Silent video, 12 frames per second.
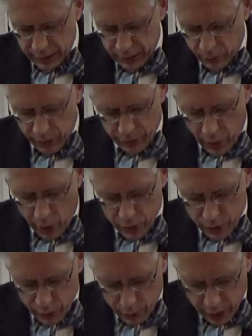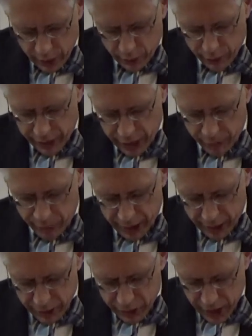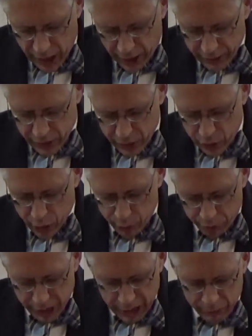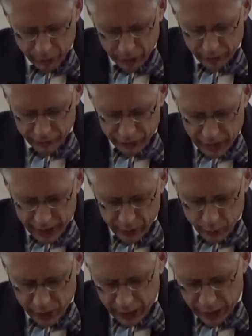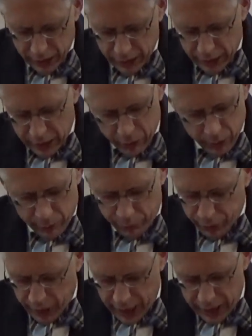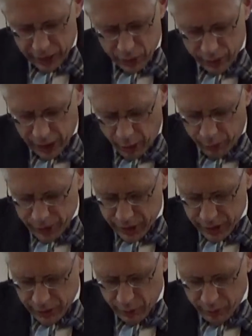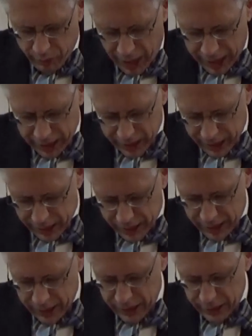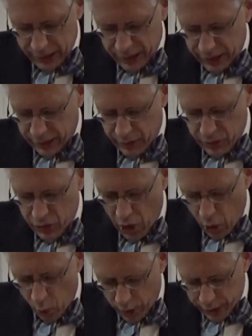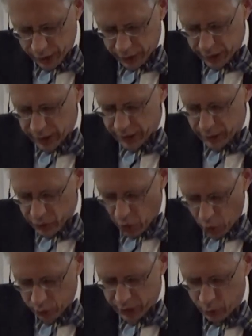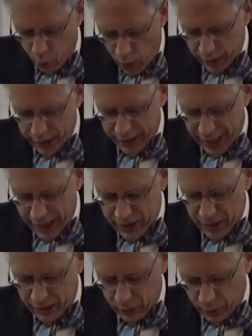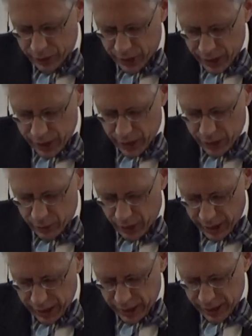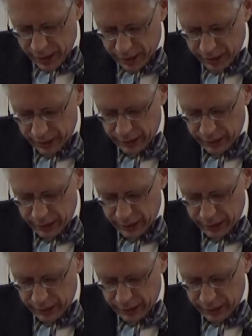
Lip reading: We are those who think upon ourselves as good people, and Father, we pray that You'd help us and remind us that there is no one good, that there's only one, and that is the Lord Jesus Christ.